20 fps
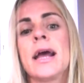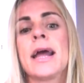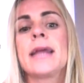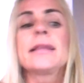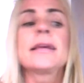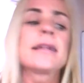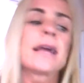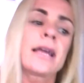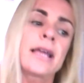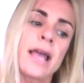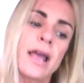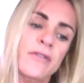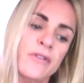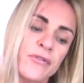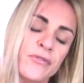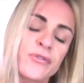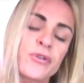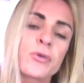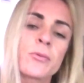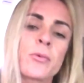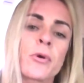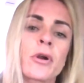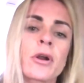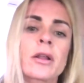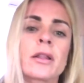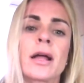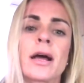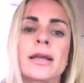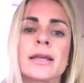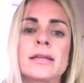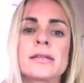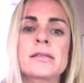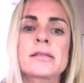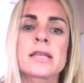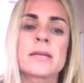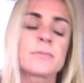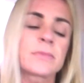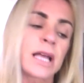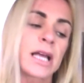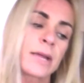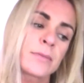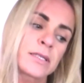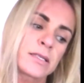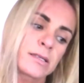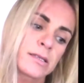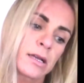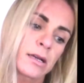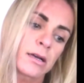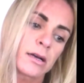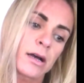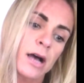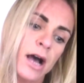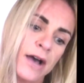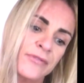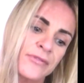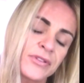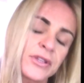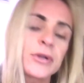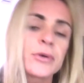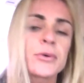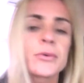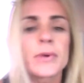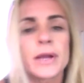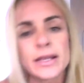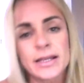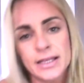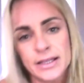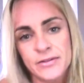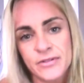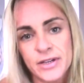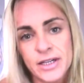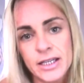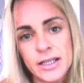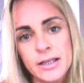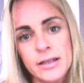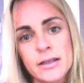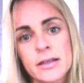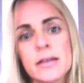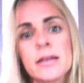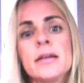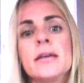And then I have a few more clients sometimes afternoon and evening.